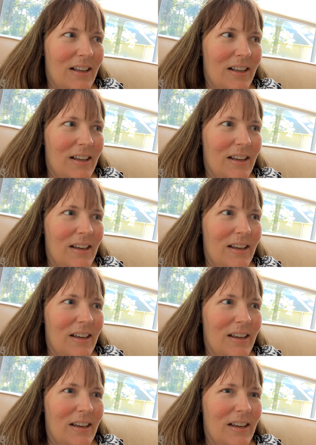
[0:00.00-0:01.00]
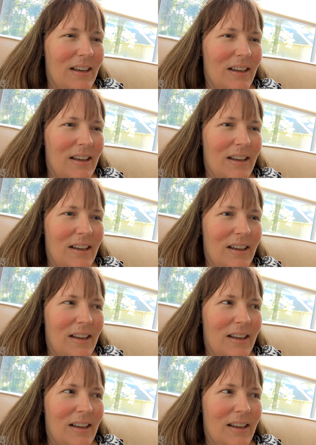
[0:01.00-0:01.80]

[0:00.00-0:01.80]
[no speech]